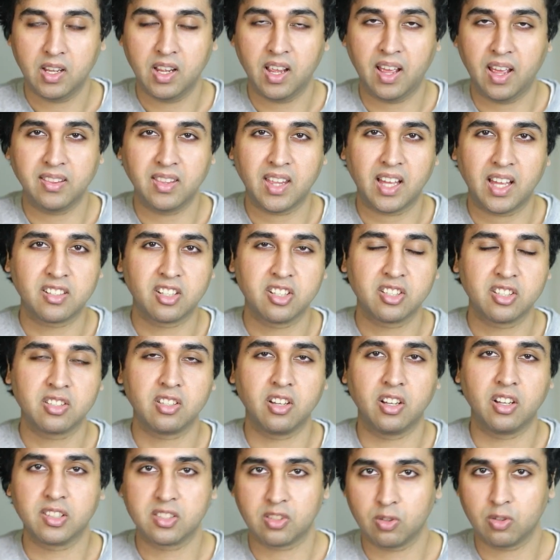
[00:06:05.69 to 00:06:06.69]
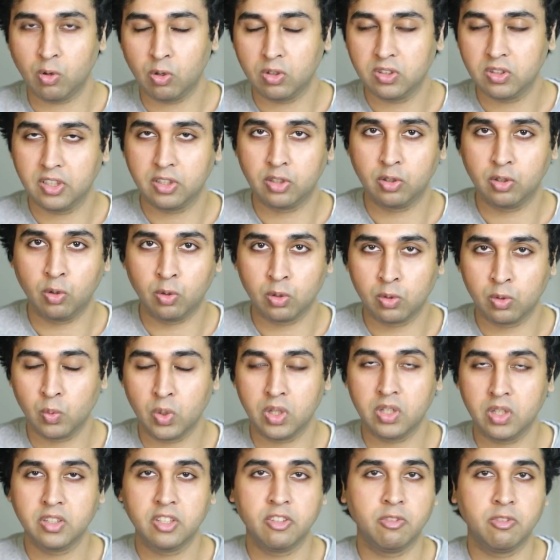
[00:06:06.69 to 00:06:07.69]
And that just hurts all the
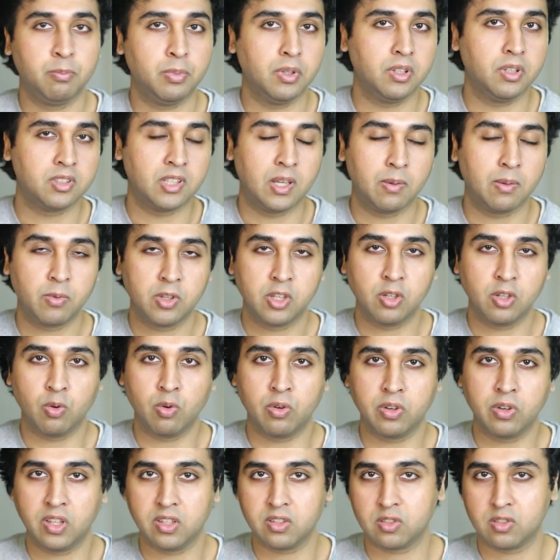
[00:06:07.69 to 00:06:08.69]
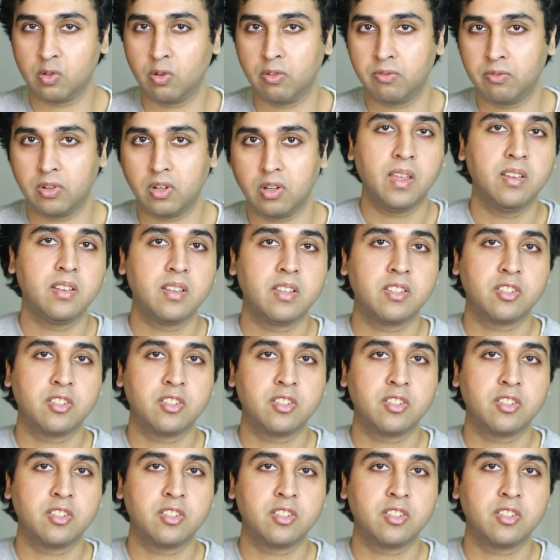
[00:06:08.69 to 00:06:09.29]
goodwill you've built up with your audience so far.